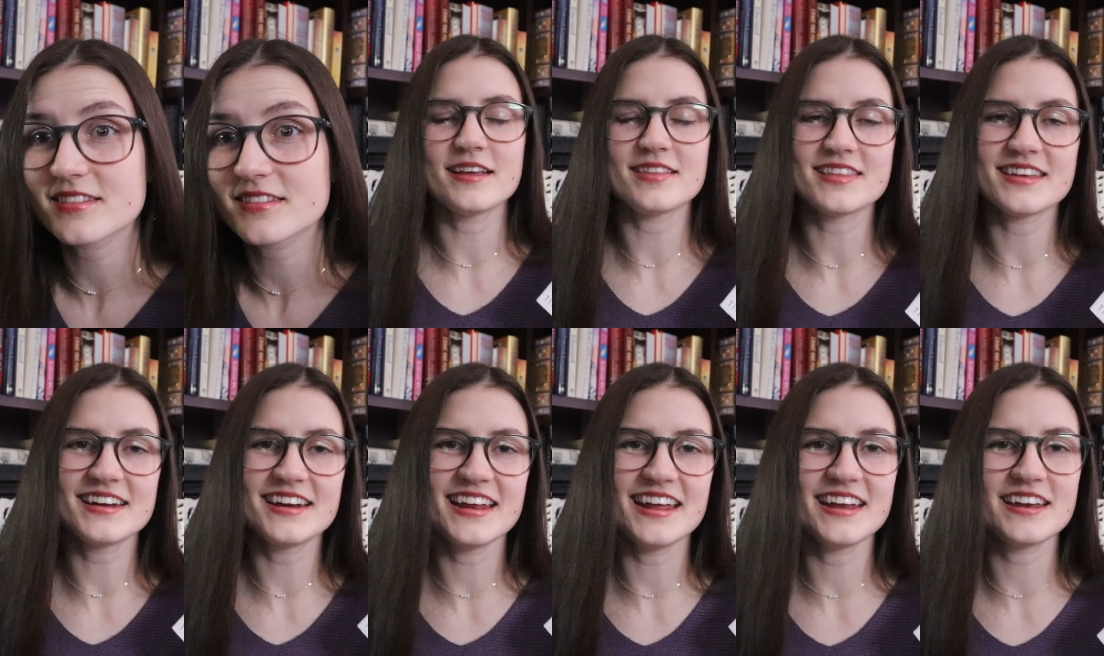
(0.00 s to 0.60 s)
I
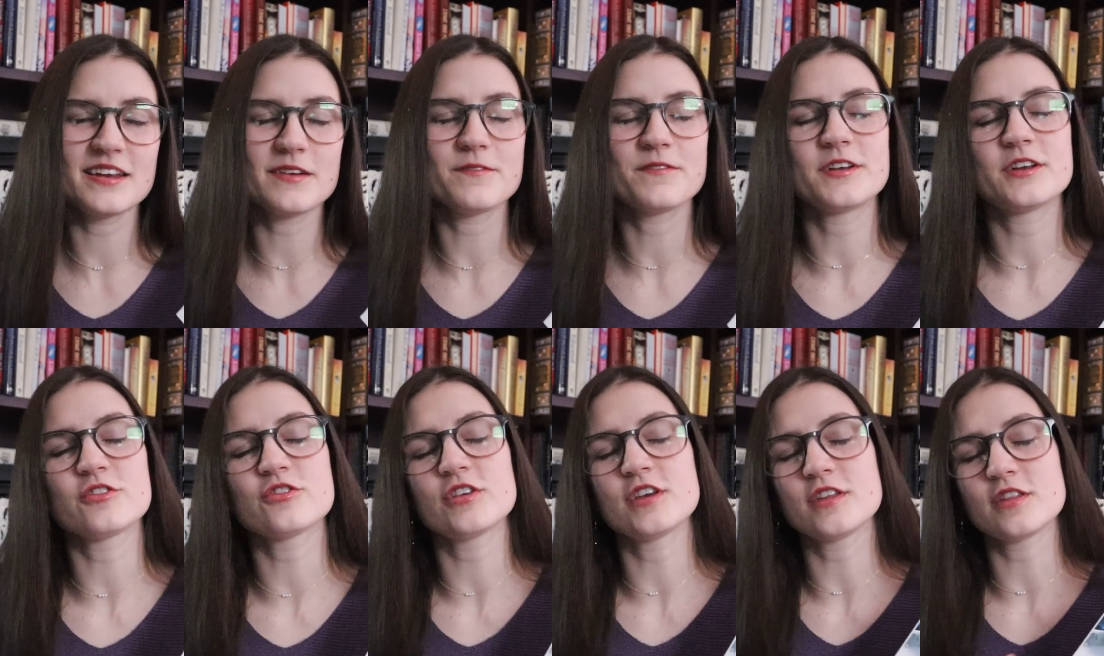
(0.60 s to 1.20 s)
didn't end up
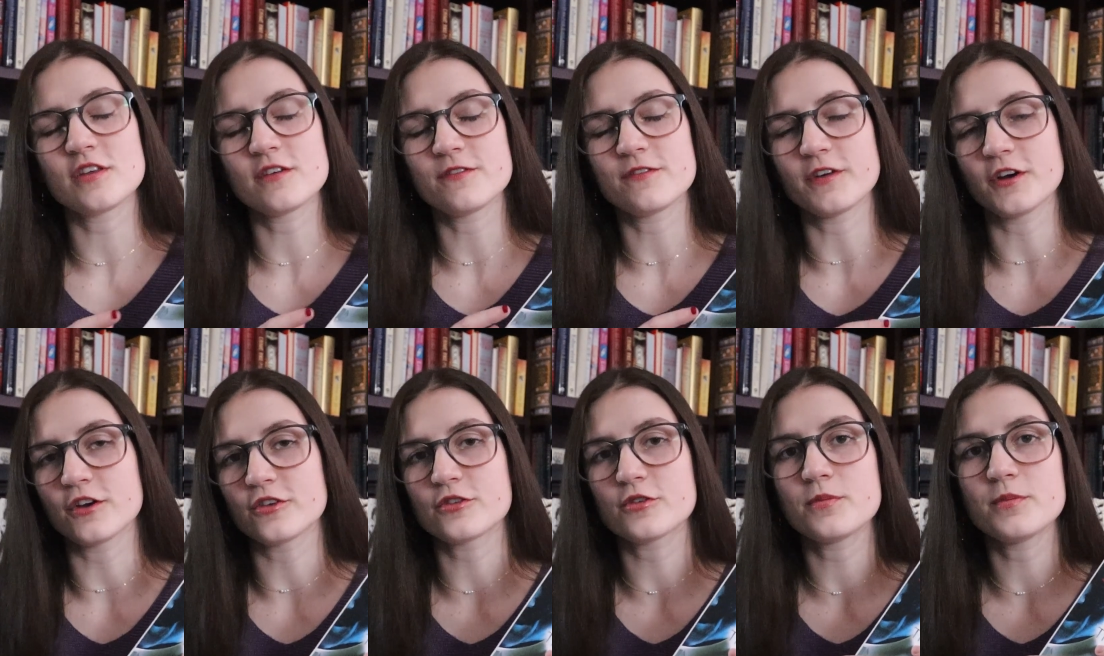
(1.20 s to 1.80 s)
finishing the
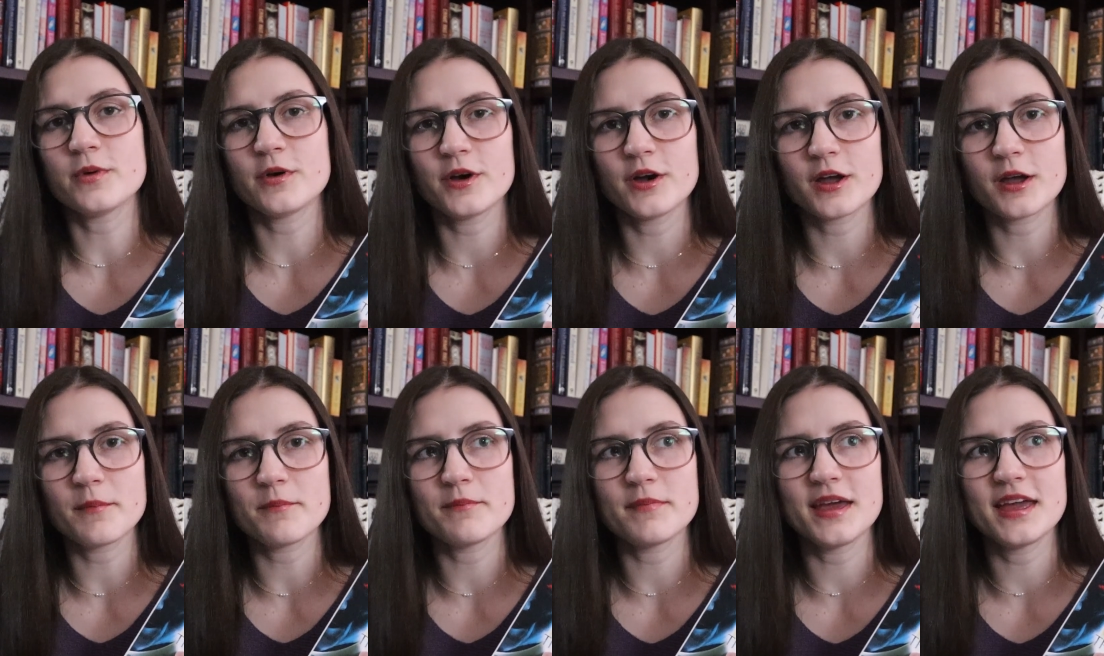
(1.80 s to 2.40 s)
first
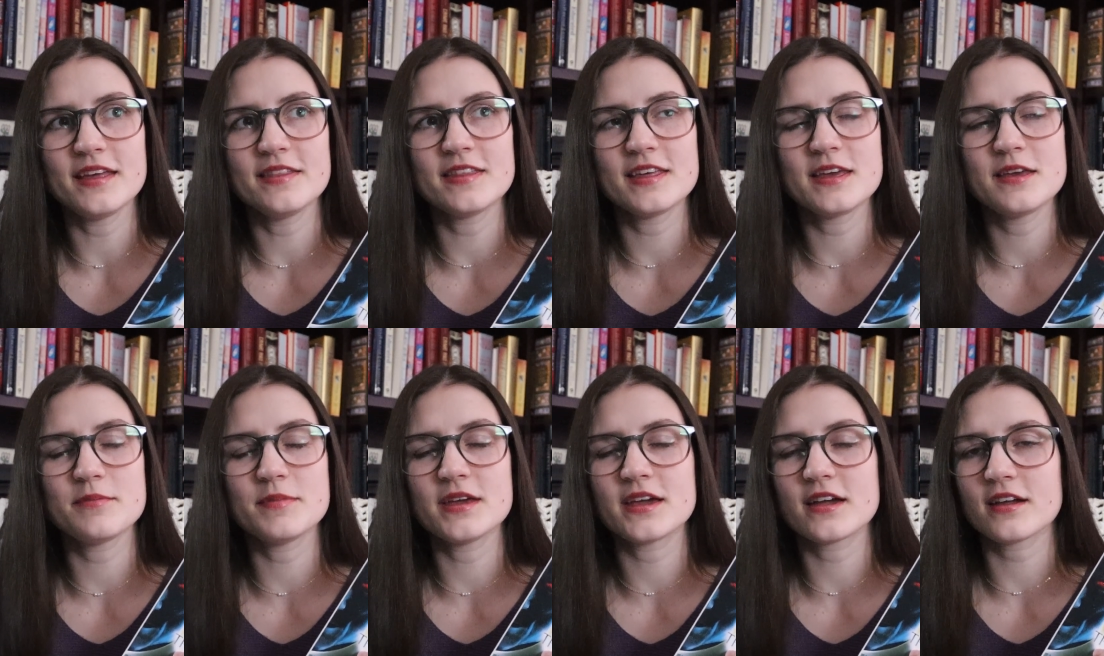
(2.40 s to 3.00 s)
book mainly
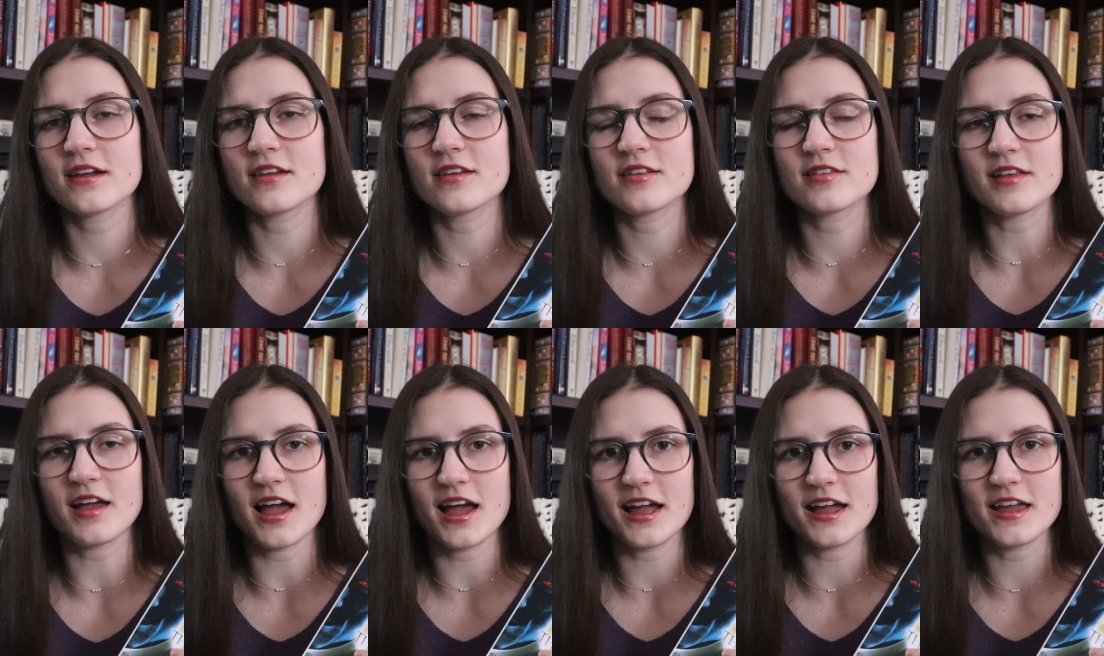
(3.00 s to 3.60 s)
because
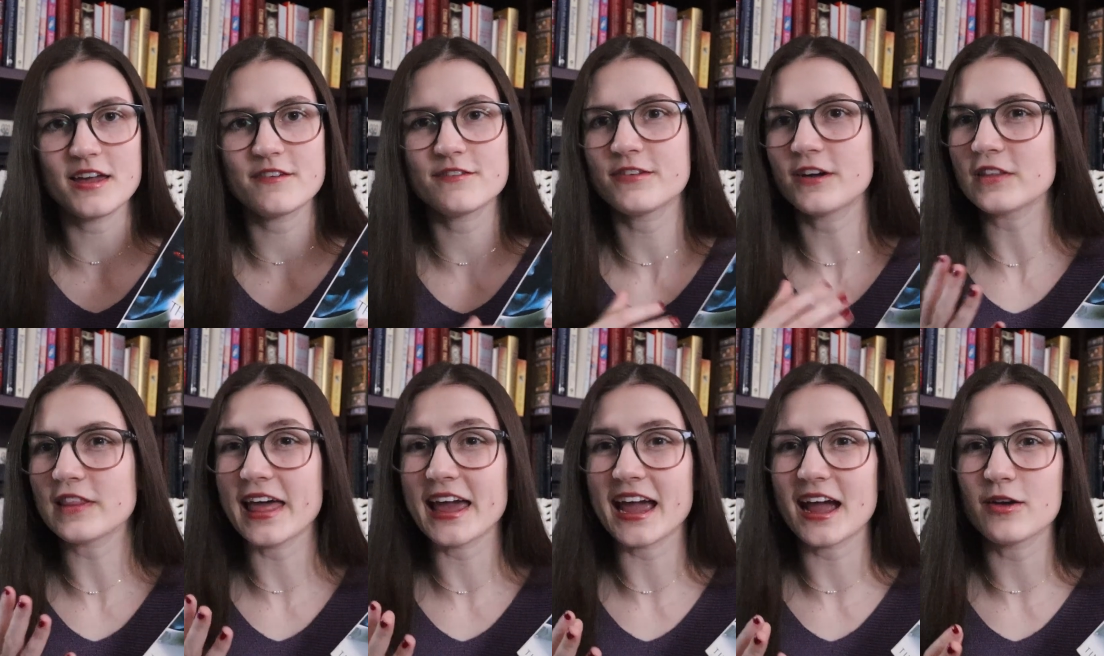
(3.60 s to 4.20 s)
I felt
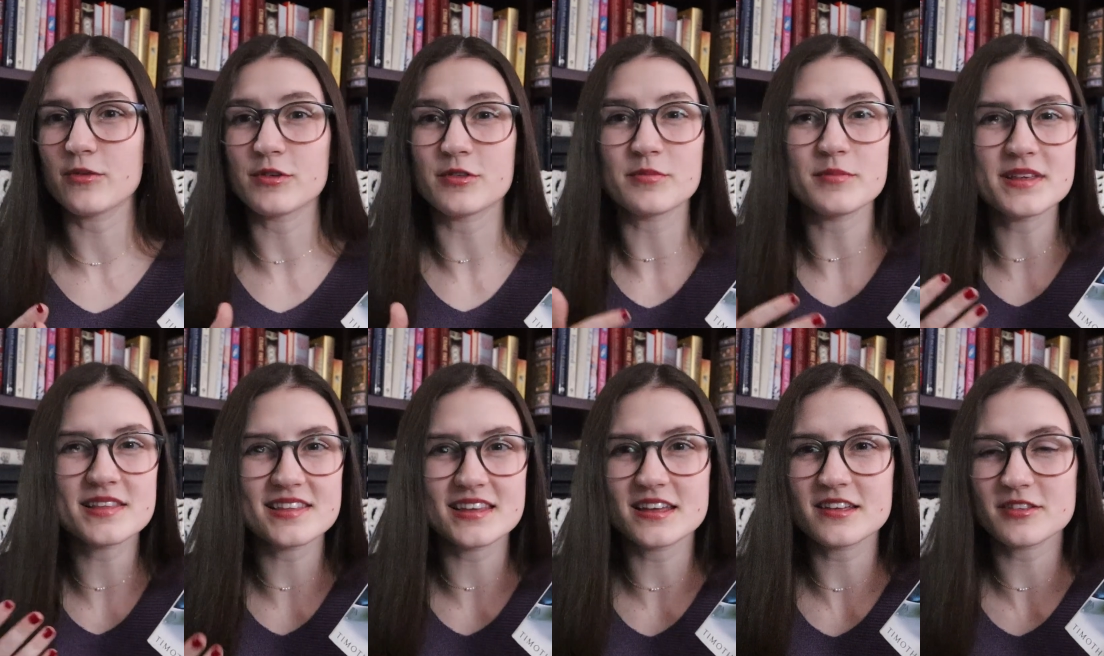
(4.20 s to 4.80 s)
like I was
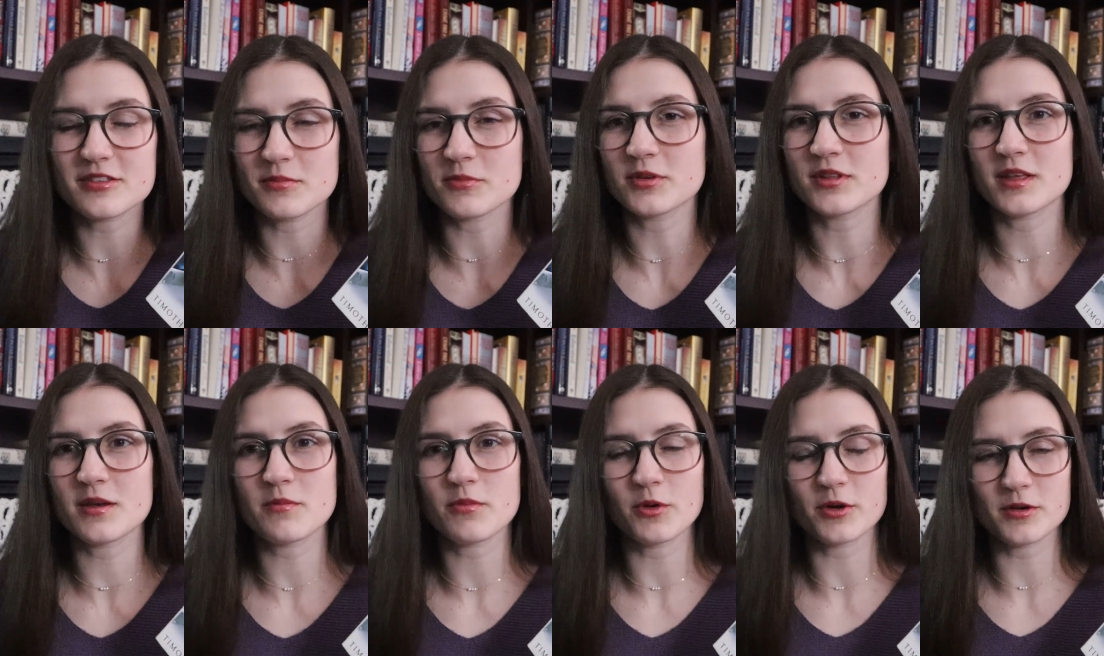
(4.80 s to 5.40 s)
missing some really
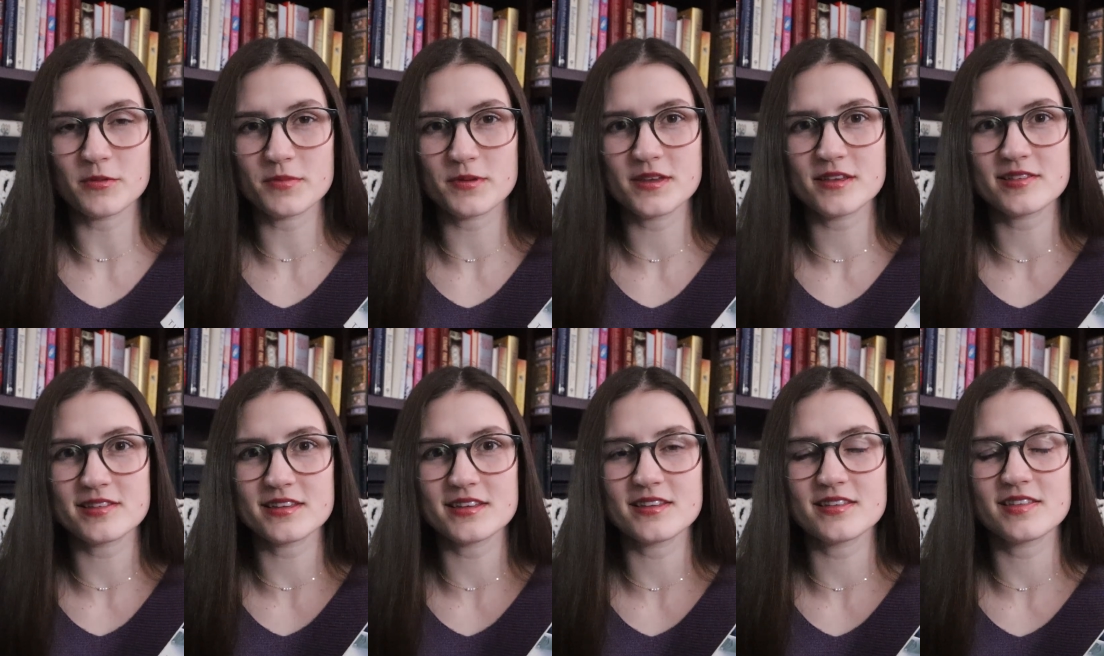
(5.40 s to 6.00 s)
important
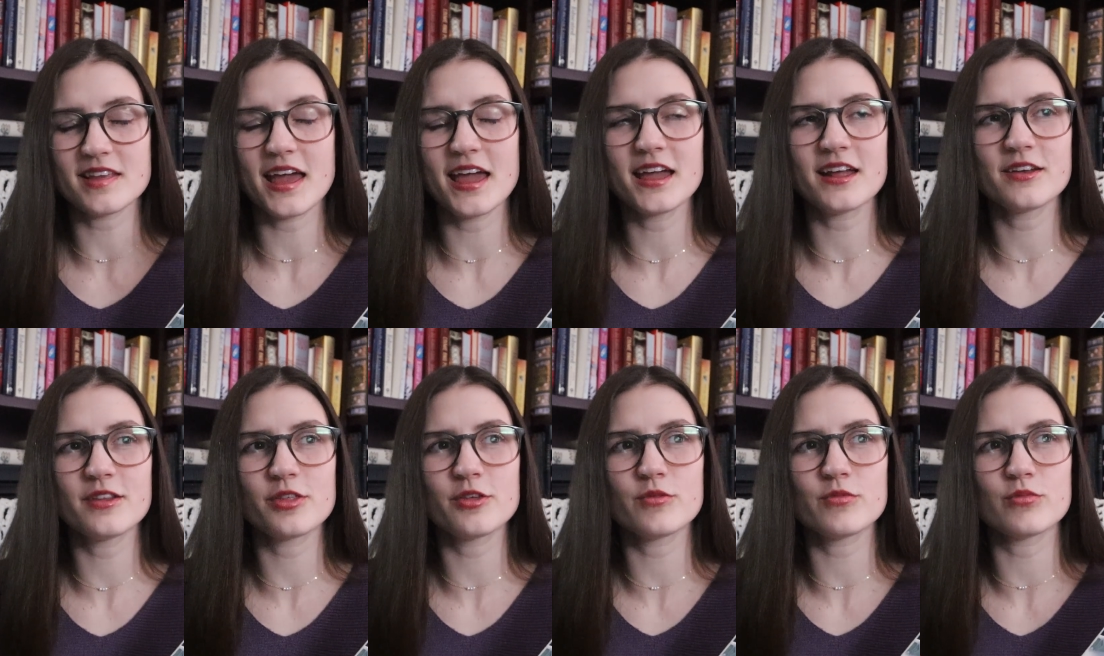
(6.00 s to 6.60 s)
pieces and
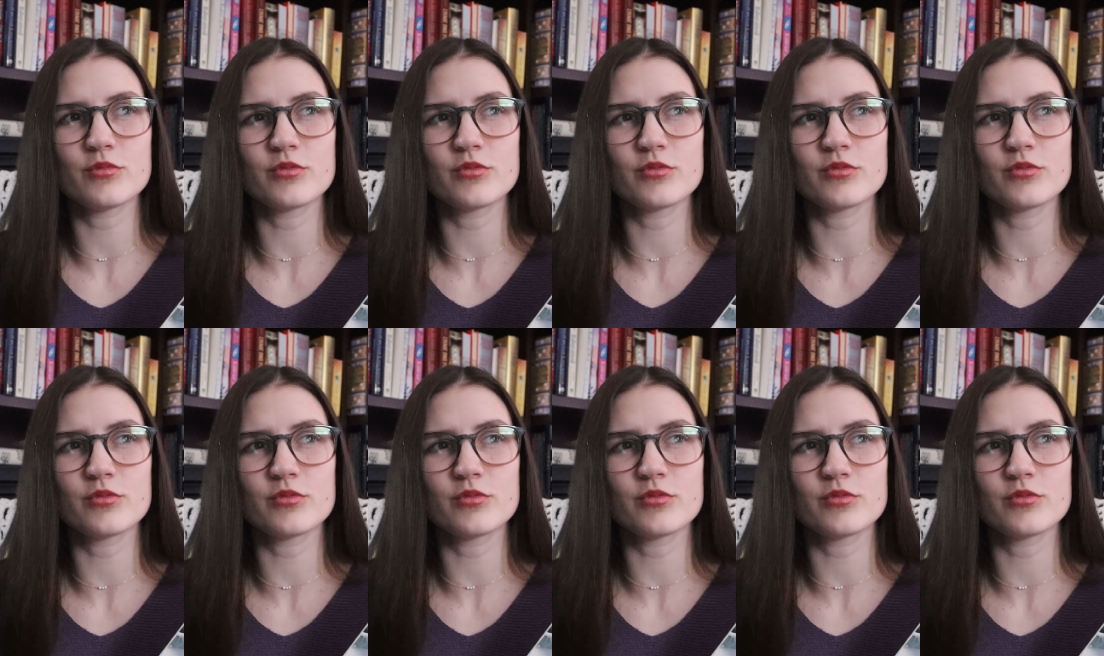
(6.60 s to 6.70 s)
the